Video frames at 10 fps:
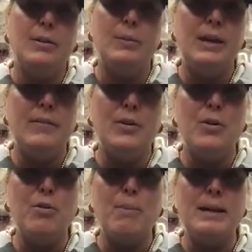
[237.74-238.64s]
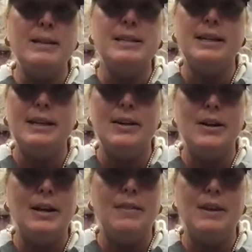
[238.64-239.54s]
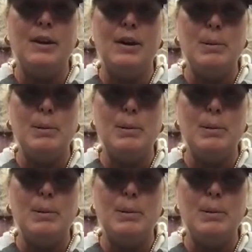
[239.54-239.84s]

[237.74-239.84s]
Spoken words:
we have a growth mindset here, and I think our